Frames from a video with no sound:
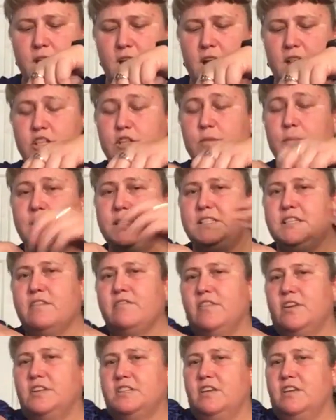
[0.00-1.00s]
a little bit
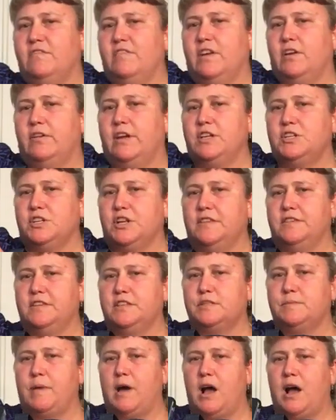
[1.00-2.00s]
different configuration on
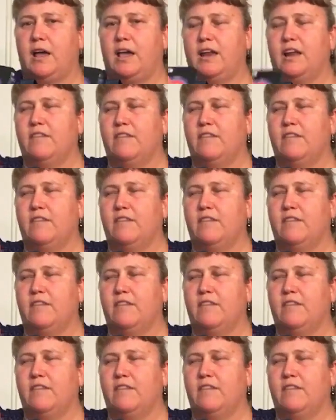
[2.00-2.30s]
this pocket.